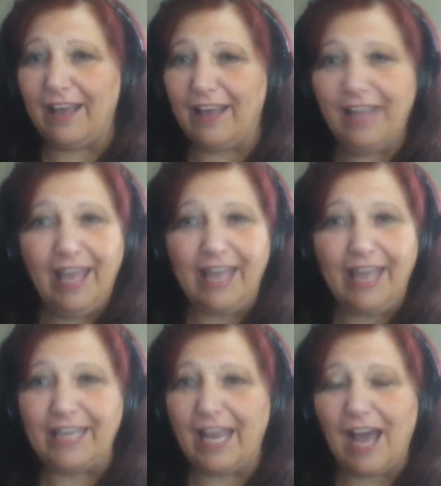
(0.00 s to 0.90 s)
Uh, uh
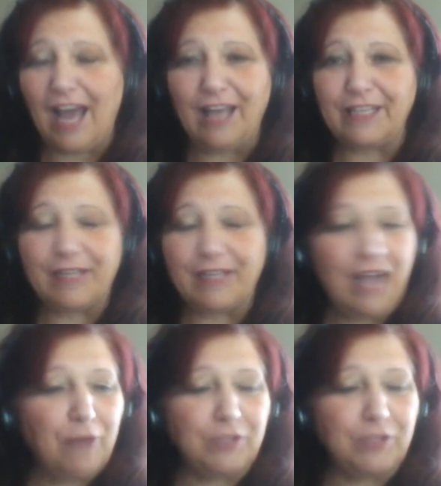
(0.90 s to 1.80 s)
and
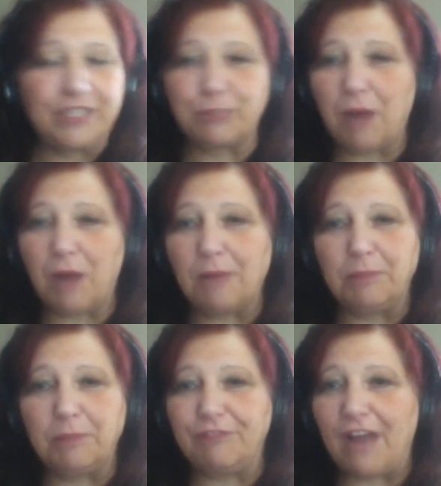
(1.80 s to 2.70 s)
uh, well there's
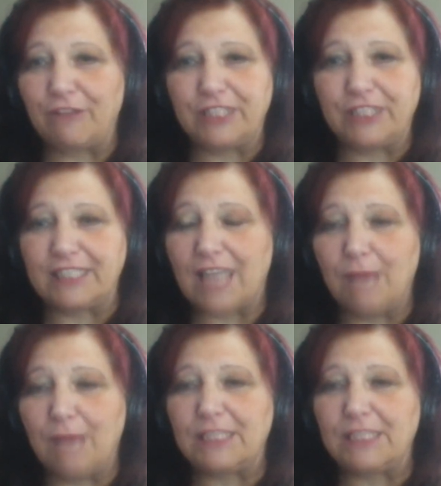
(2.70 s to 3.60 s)
probably five or
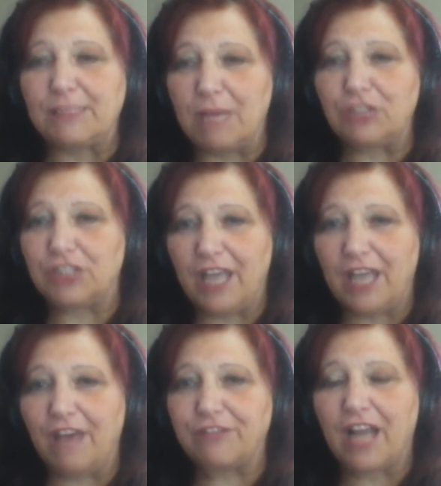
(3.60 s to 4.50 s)
six times as much
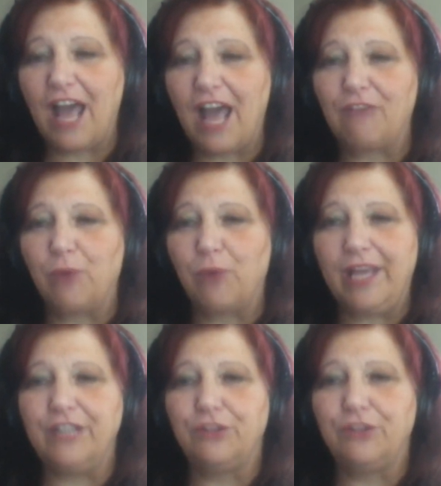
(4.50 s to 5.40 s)
stuff that i
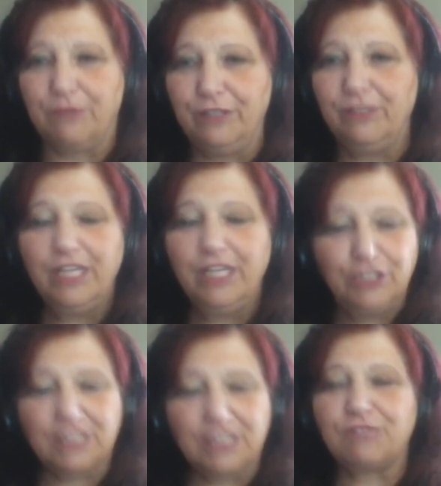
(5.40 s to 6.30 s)
have waded through
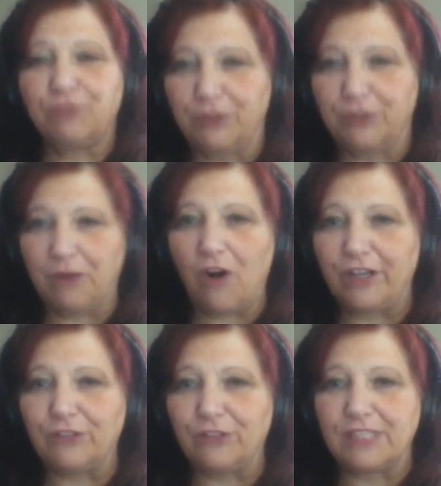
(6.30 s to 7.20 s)
just the
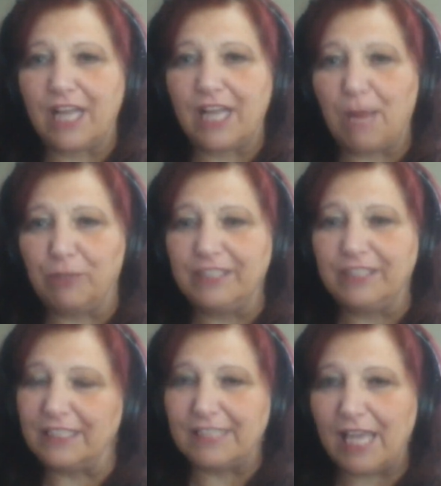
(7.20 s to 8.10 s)
articles that i
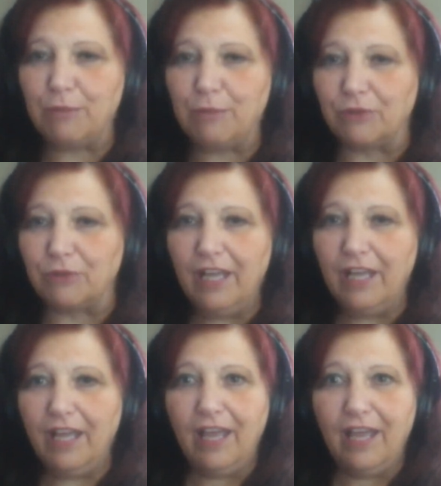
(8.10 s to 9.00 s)
bring to the table
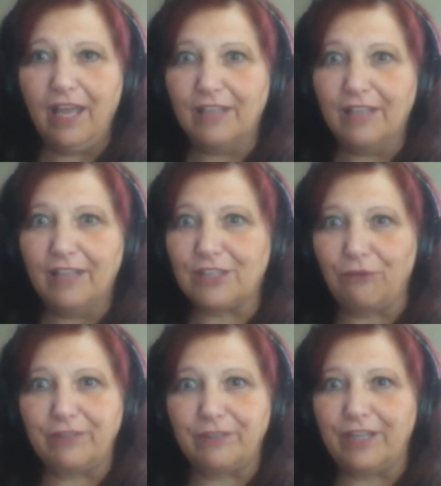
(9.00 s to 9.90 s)

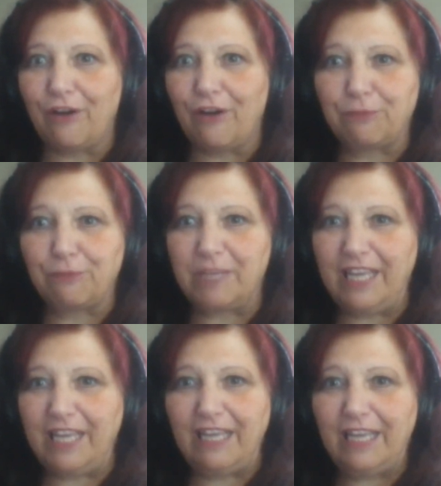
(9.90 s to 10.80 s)
so you
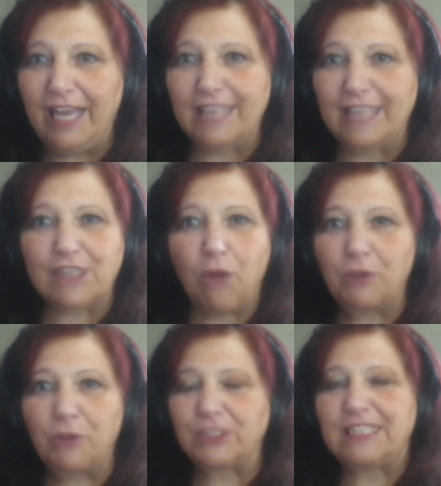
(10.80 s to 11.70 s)
know for me
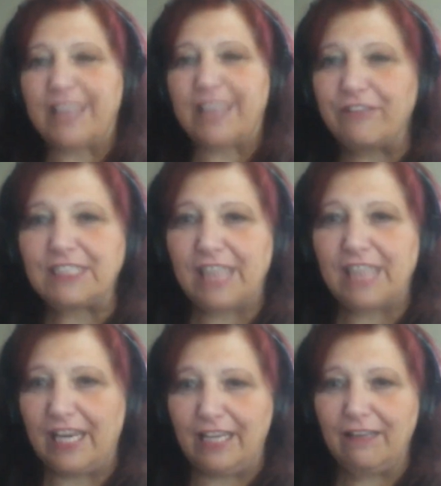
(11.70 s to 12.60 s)
it's almost
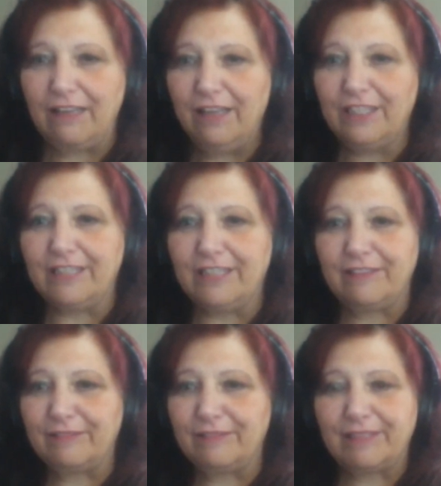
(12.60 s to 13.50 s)
devastating
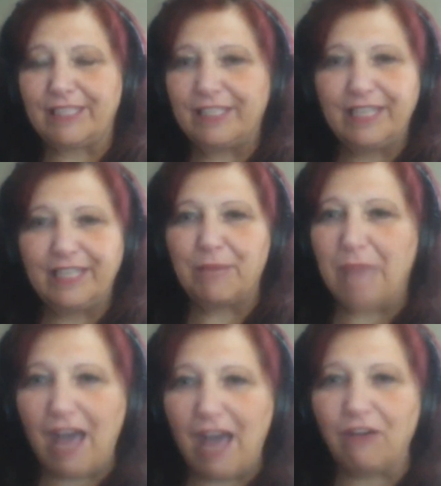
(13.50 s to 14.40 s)
mm-hmm. the
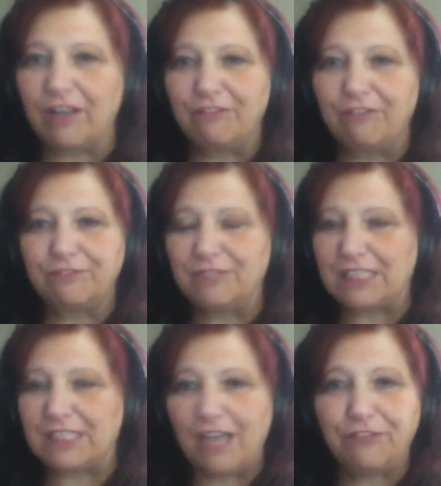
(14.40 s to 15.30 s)
the
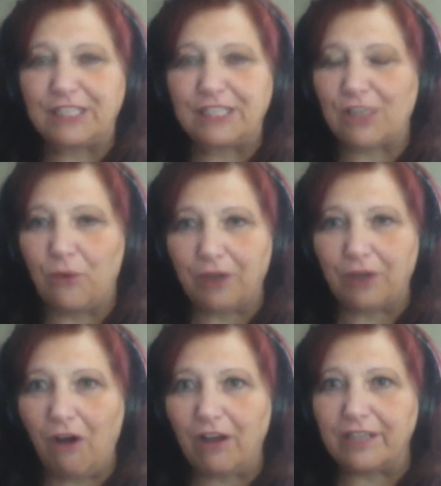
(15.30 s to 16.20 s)
amount of stuff
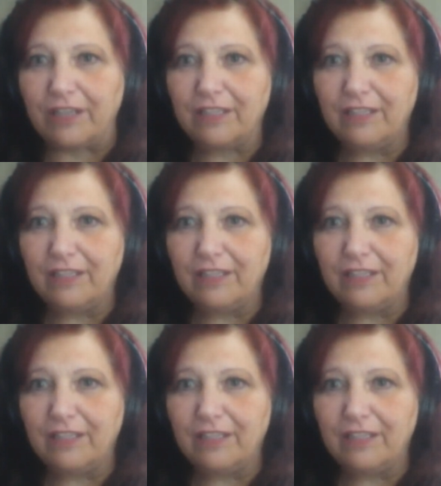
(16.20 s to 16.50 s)
that's going